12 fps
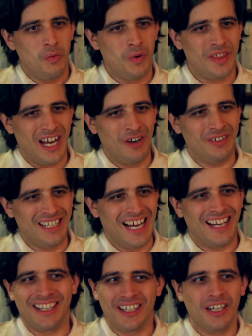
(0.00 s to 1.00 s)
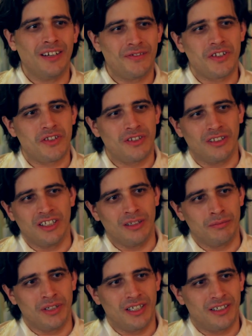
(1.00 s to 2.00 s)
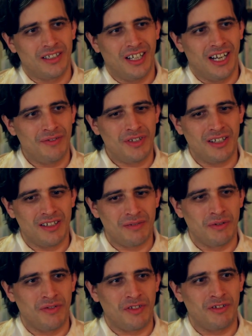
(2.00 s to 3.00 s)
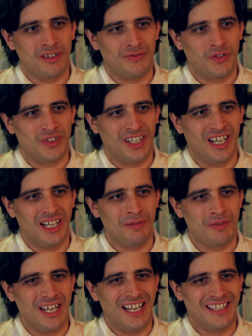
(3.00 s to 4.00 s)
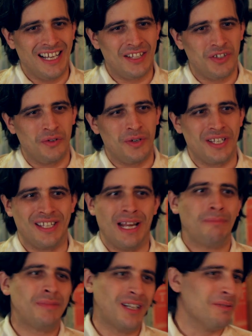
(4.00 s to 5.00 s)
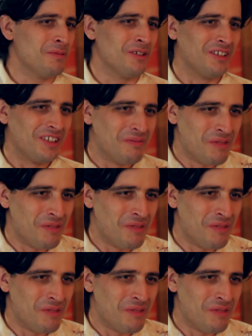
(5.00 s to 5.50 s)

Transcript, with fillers: without nodding off just a little bit. I've seen this movie three or four times, and that's always nap time during the